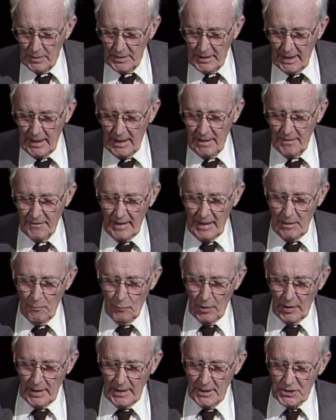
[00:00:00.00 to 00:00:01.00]
Yea, they
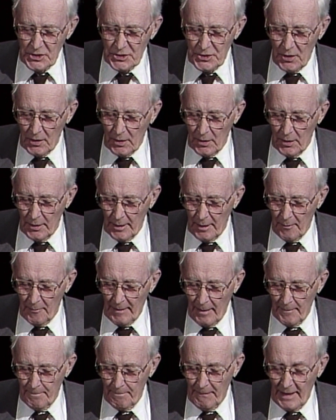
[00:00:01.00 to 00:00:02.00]
were encircled
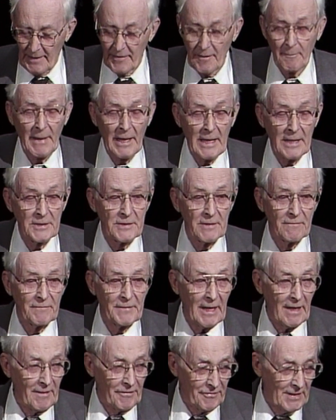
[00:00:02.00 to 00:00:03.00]
about by the bands of
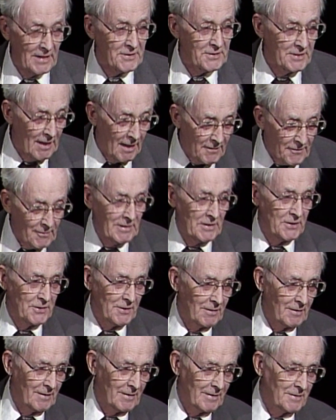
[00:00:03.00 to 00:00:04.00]
death. That's the other
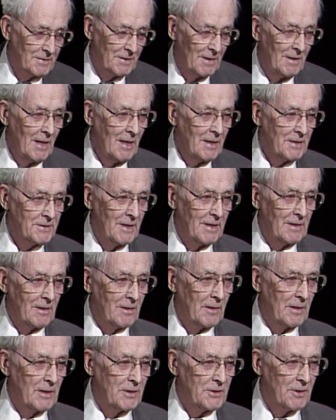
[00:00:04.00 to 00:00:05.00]
encircling. Satan
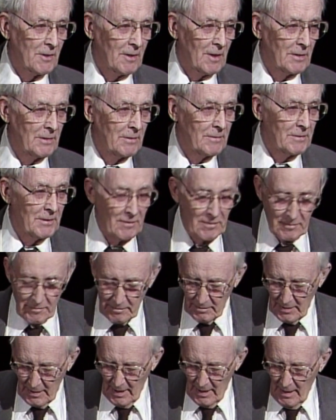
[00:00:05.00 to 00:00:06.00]
can encircle you too.
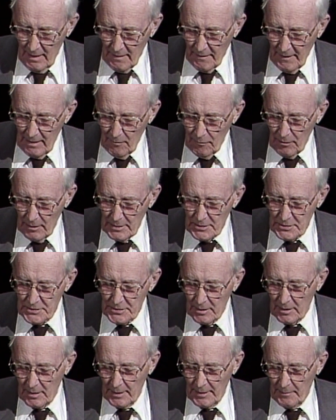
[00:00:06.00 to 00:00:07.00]
They were
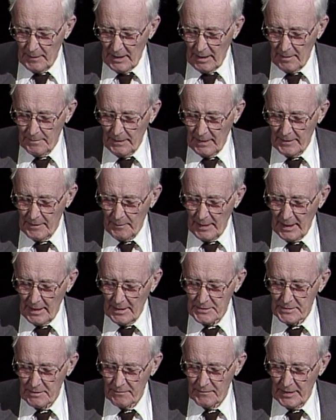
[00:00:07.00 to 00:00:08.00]
encircled about by the
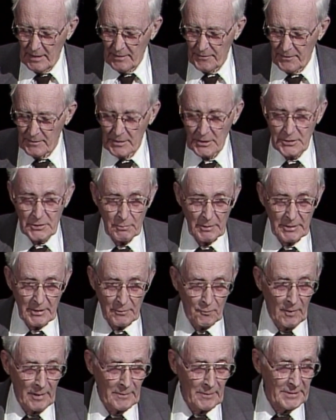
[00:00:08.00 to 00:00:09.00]
bands of death, and this is what
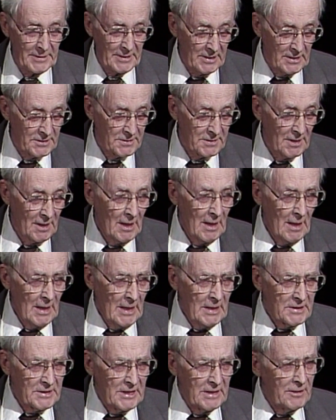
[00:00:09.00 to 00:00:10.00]
atonement is.
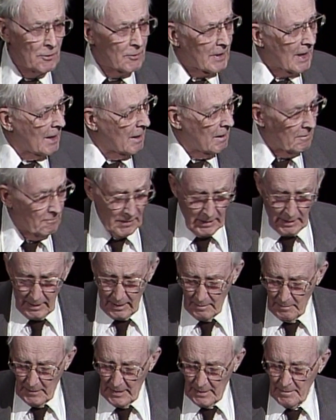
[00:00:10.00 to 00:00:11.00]
See, you can't, well, I'll
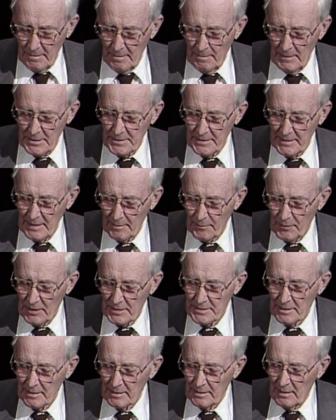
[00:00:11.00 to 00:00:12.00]
mention that
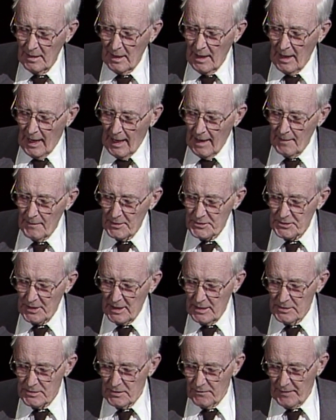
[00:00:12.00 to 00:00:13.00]
presently. And the
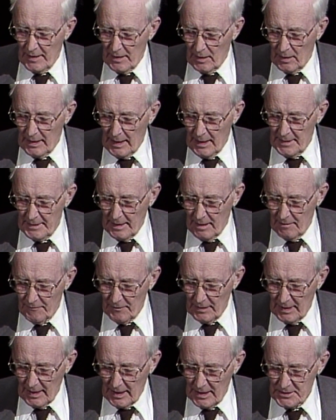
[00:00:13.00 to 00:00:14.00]
chains of hell and
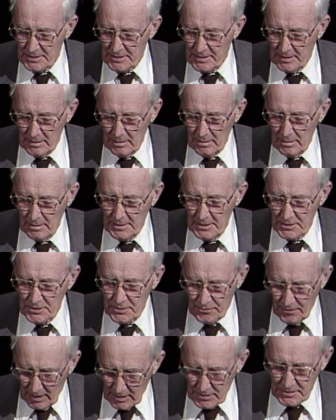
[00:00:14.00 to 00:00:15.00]
everlasting
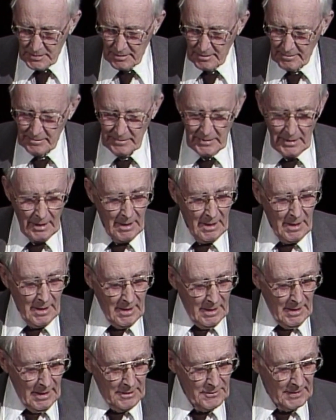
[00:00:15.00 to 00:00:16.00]
destruction.
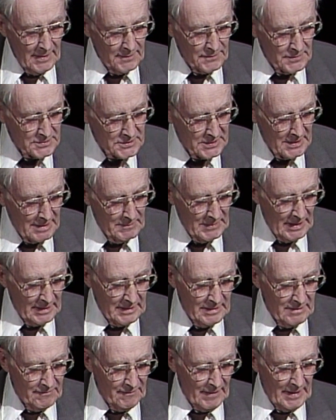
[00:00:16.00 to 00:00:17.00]
And you get this same
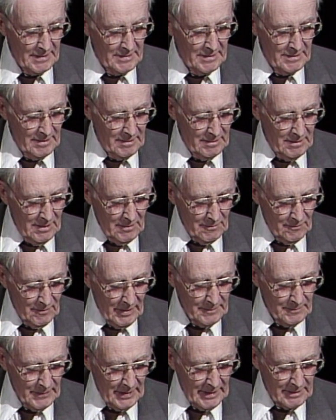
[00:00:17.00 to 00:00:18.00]
negative idea
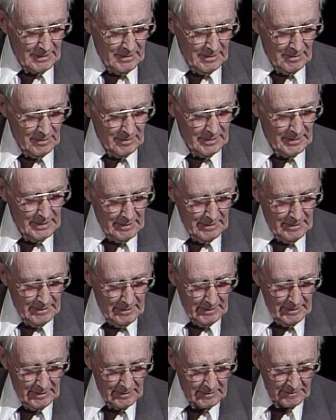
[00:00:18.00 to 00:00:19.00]
right back here in
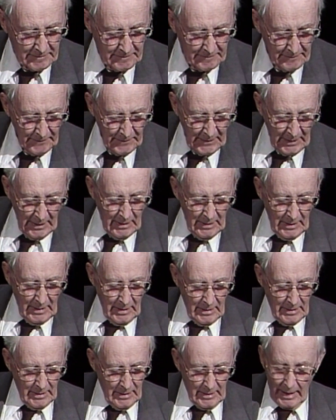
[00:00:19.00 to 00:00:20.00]
the
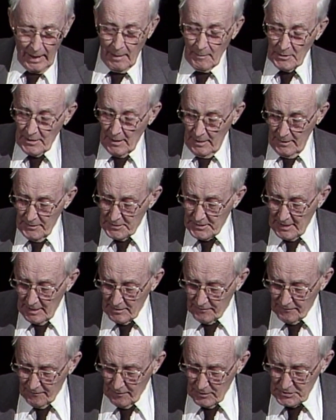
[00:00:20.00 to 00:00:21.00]

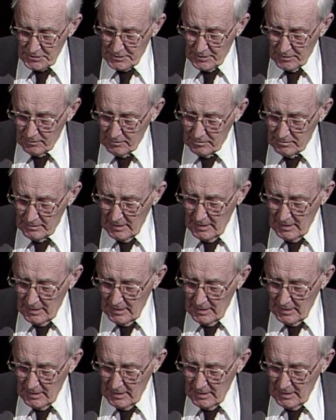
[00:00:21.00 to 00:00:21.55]
10th verse too.